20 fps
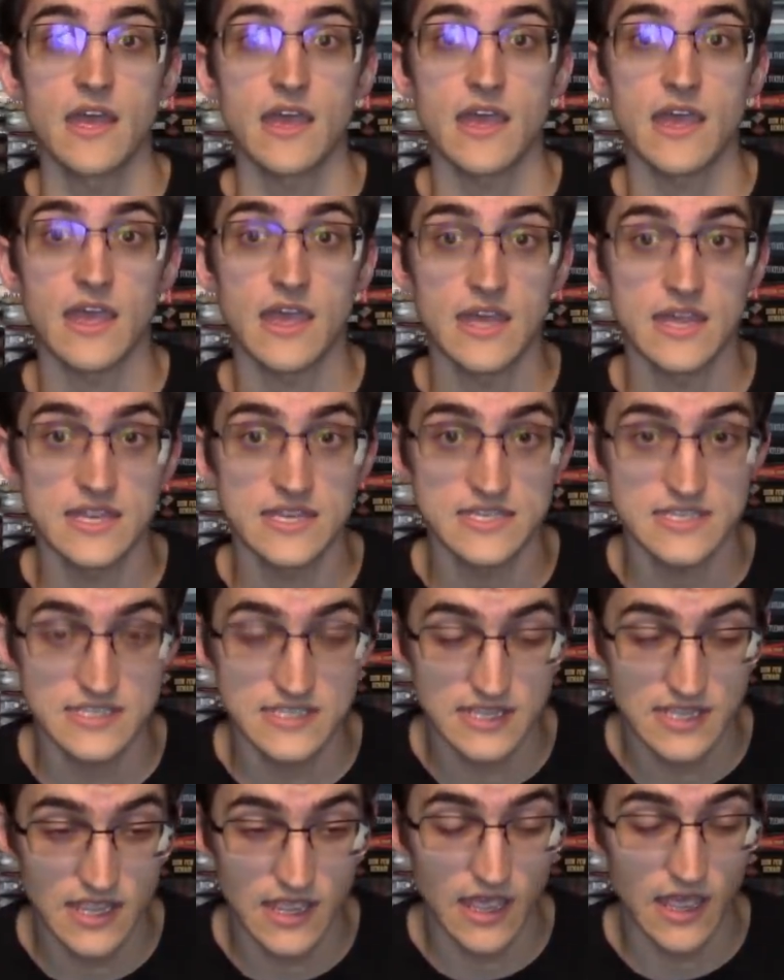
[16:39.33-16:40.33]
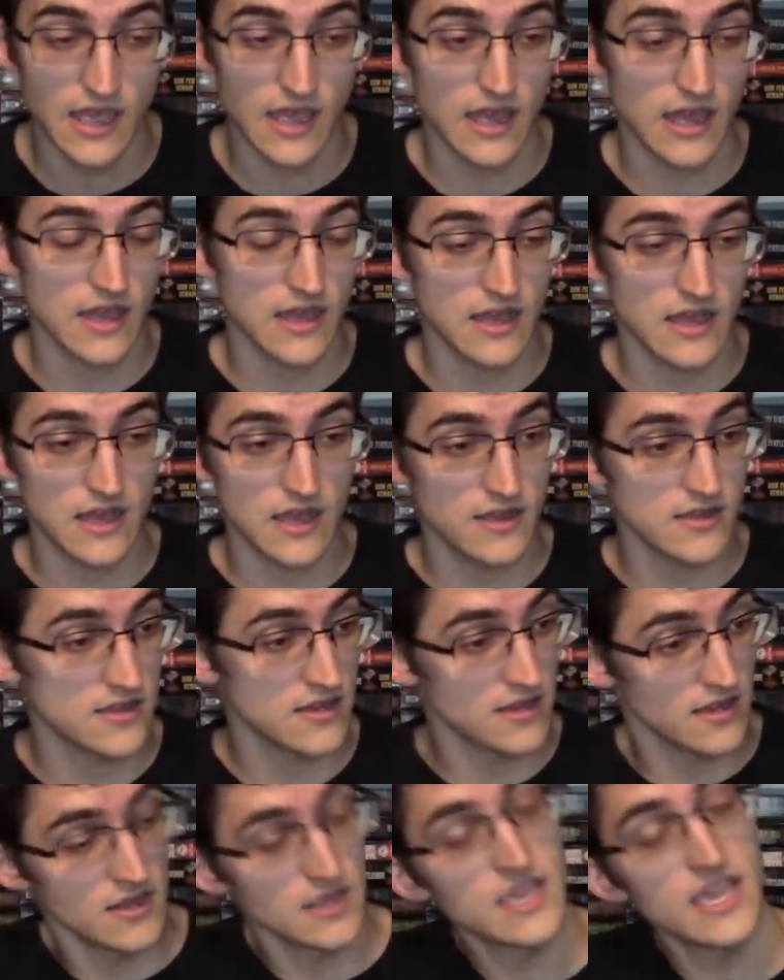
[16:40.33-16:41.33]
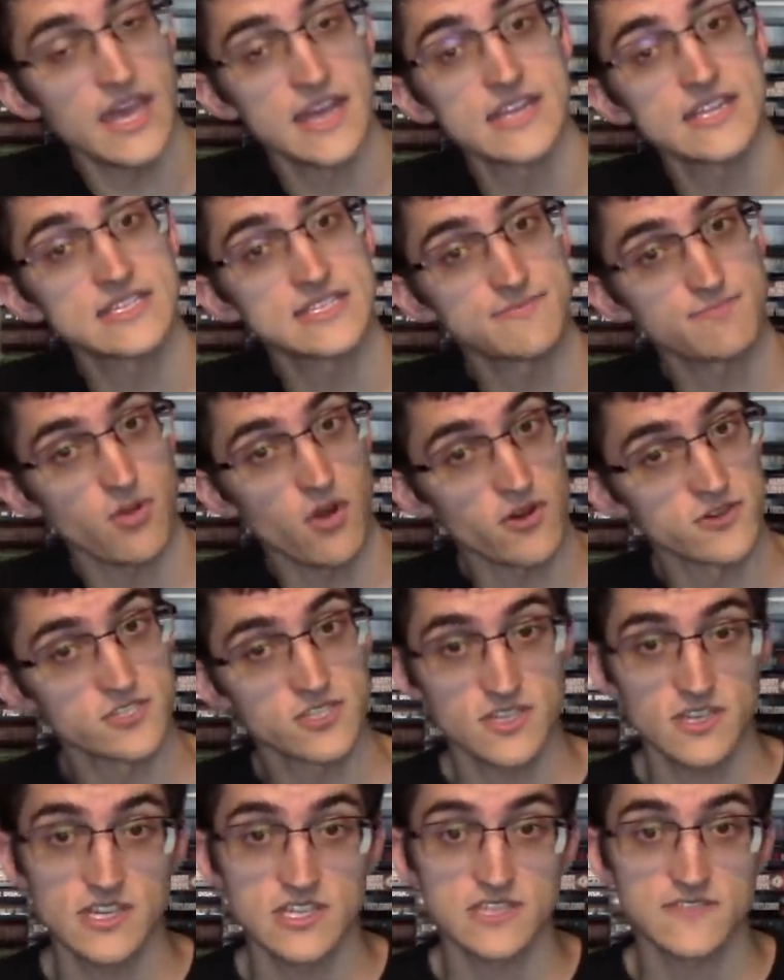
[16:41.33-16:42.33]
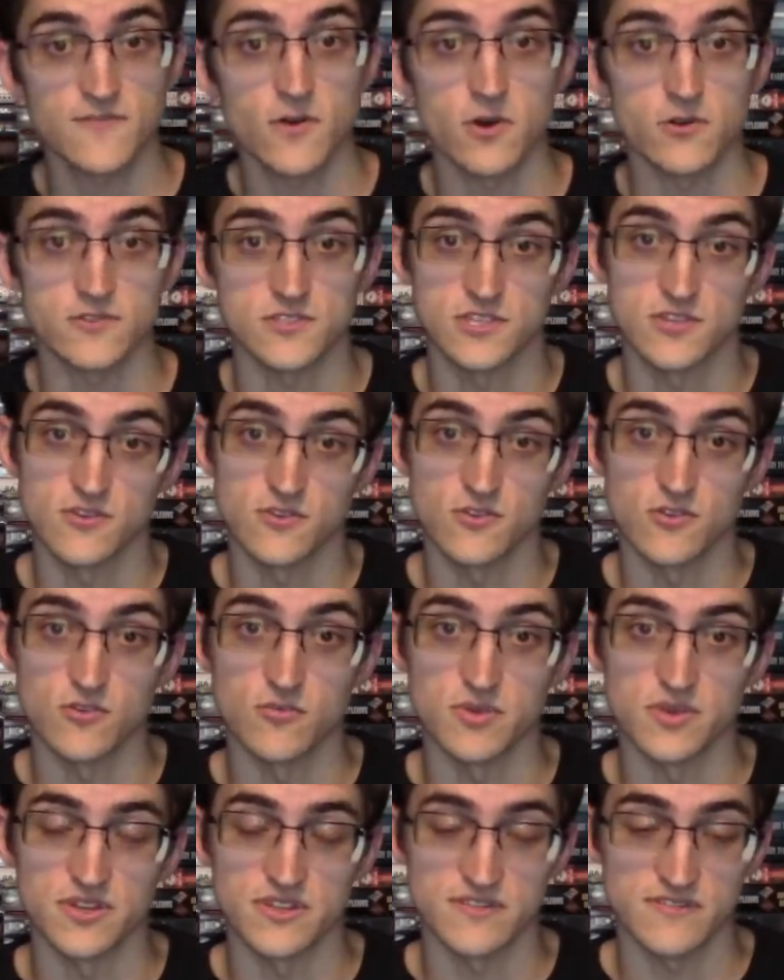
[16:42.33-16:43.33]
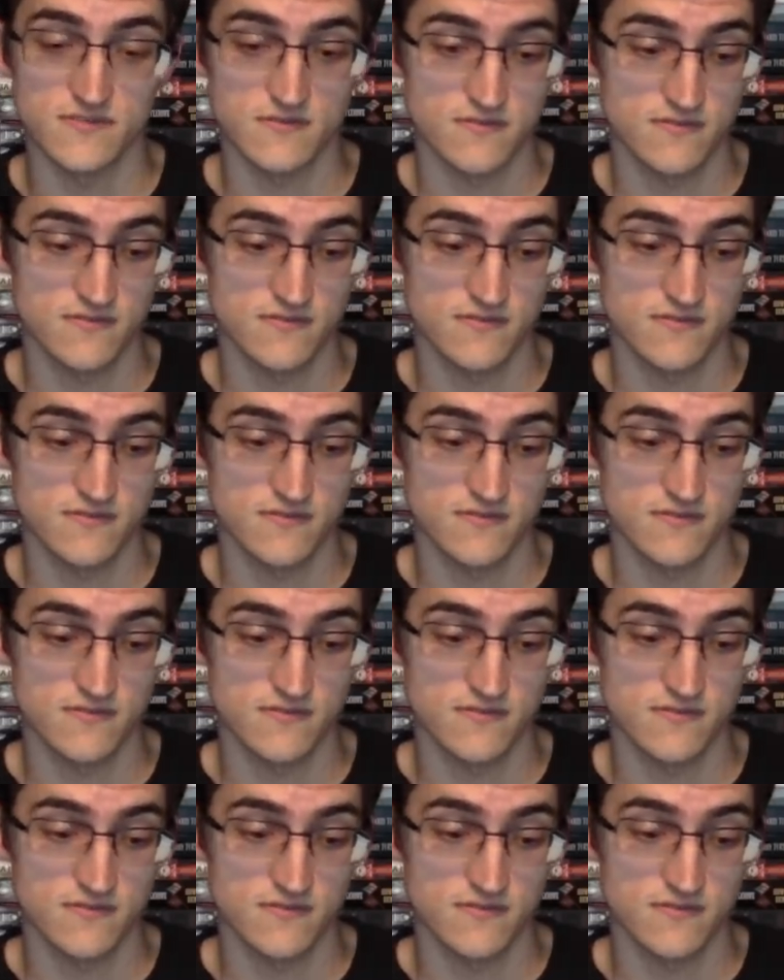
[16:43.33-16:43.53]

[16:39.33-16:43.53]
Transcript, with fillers: And, again, it's partially his fault too, but